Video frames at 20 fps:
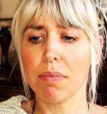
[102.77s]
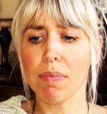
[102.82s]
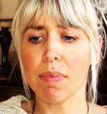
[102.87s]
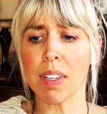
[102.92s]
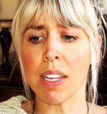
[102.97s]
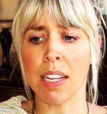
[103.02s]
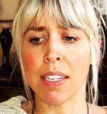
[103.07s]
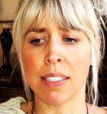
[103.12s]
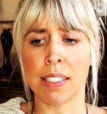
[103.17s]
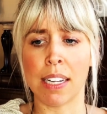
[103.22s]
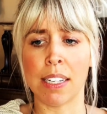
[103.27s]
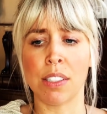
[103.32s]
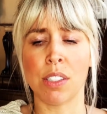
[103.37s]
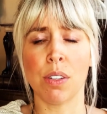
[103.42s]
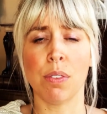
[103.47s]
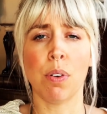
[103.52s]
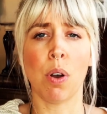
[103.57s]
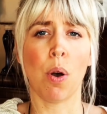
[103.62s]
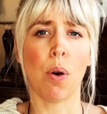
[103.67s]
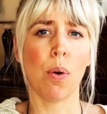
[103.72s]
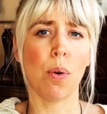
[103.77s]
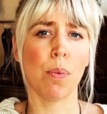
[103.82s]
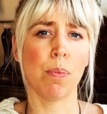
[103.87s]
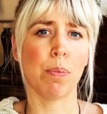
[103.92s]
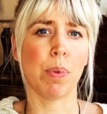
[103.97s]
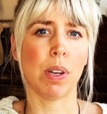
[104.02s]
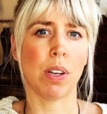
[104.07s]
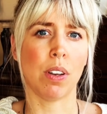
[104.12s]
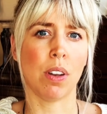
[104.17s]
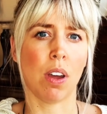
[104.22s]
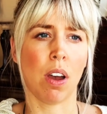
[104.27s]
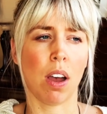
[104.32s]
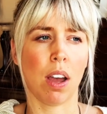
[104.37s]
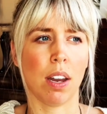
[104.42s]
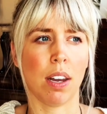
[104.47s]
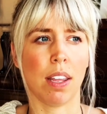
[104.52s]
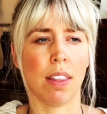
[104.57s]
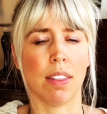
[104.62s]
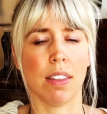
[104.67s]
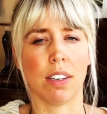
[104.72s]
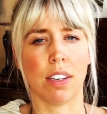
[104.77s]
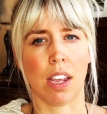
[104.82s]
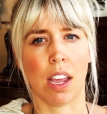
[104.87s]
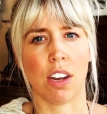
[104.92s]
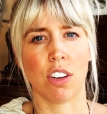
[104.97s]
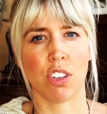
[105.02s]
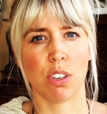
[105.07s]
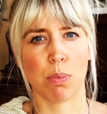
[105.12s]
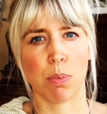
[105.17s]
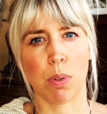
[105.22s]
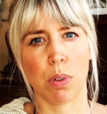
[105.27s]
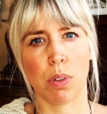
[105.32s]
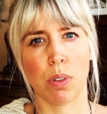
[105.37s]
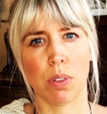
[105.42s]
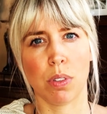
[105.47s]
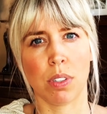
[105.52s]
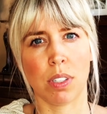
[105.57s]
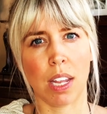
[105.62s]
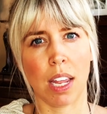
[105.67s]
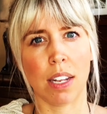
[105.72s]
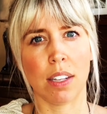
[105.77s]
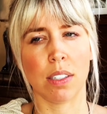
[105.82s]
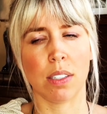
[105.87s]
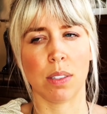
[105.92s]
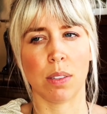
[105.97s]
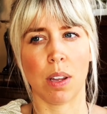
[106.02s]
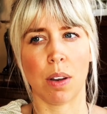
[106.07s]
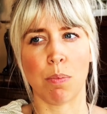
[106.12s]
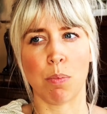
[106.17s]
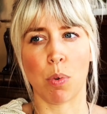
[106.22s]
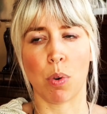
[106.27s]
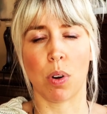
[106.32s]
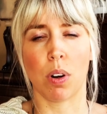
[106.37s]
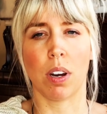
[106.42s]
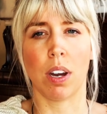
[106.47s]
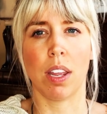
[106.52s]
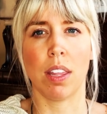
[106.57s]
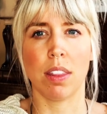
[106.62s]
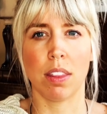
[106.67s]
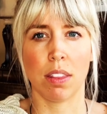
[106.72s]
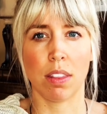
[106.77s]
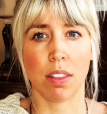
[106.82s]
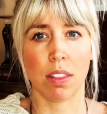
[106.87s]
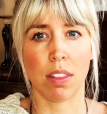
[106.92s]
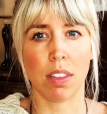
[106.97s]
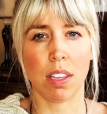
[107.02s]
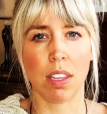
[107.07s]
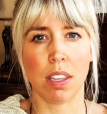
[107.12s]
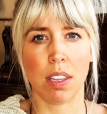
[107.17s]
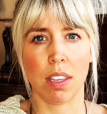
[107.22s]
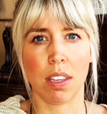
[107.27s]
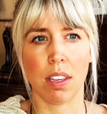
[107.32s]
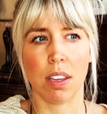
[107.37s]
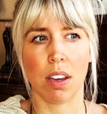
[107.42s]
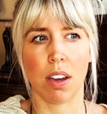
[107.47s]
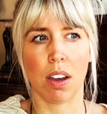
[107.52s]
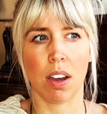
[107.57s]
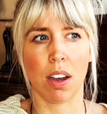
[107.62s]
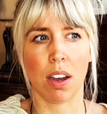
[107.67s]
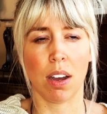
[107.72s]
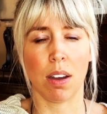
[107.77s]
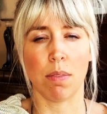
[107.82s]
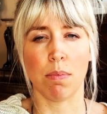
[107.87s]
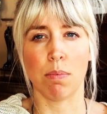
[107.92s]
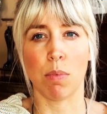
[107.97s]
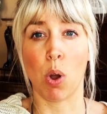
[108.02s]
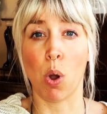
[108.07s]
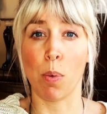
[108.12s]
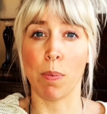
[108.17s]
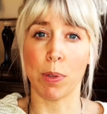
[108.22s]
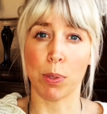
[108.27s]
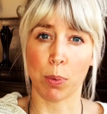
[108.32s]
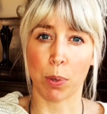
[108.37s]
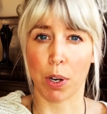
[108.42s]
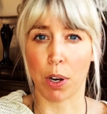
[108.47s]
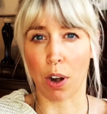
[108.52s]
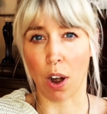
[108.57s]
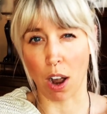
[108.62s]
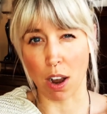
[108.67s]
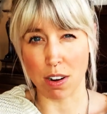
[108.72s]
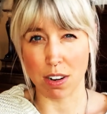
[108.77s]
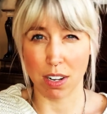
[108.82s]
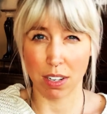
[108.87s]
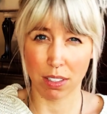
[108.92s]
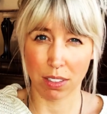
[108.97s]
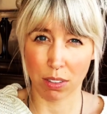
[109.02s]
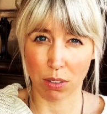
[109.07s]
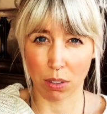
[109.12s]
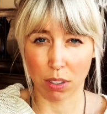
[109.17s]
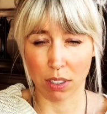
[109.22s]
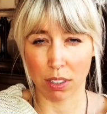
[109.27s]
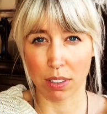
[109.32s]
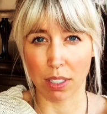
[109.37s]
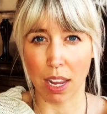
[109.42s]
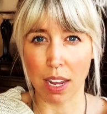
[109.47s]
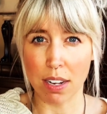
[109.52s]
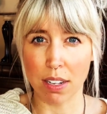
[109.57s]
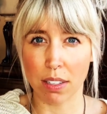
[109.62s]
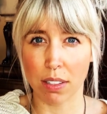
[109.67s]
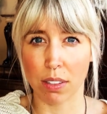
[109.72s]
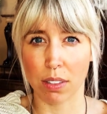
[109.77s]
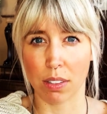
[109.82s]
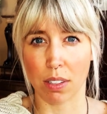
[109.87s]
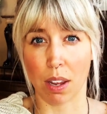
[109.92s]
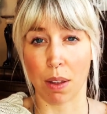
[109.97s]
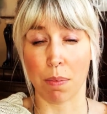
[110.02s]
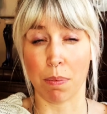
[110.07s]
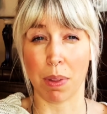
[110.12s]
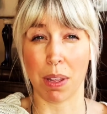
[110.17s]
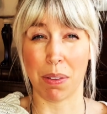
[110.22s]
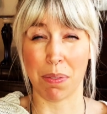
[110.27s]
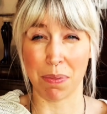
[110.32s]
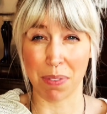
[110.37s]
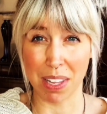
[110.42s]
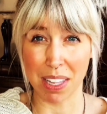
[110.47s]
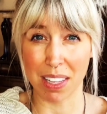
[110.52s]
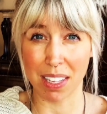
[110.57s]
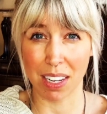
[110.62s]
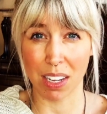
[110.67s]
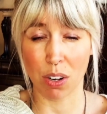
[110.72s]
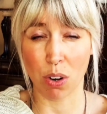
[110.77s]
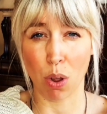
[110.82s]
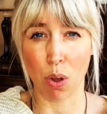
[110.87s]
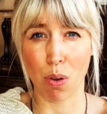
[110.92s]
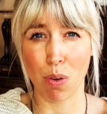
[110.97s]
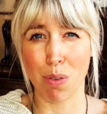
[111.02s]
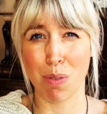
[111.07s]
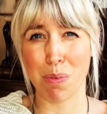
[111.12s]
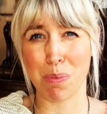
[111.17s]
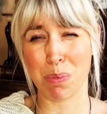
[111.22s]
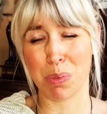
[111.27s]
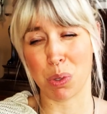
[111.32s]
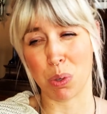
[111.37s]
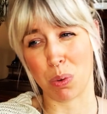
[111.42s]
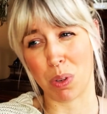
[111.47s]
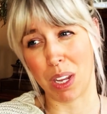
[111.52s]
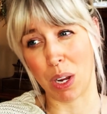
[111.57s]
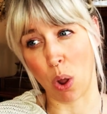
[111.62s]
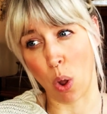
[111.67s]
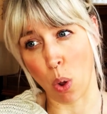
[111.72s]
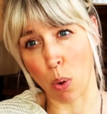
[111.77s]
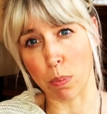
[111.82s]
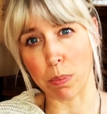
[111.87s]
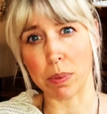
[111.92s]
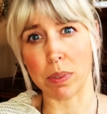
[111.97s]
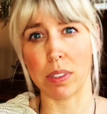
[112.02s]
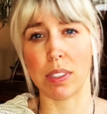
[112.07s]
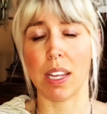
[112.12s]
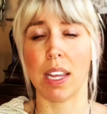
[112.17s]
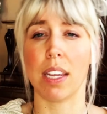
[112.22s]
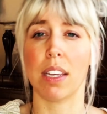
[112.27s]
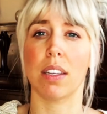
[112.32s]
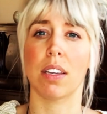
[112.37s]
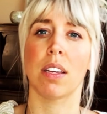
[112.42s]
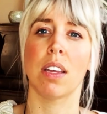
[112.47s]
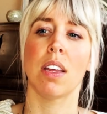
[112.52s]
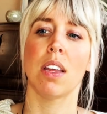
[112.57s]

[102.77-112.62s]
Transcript: a sense of home, but not in the tangible sense, and more in the home is where your heart is sort of sense, like feeling at home, so like homesick,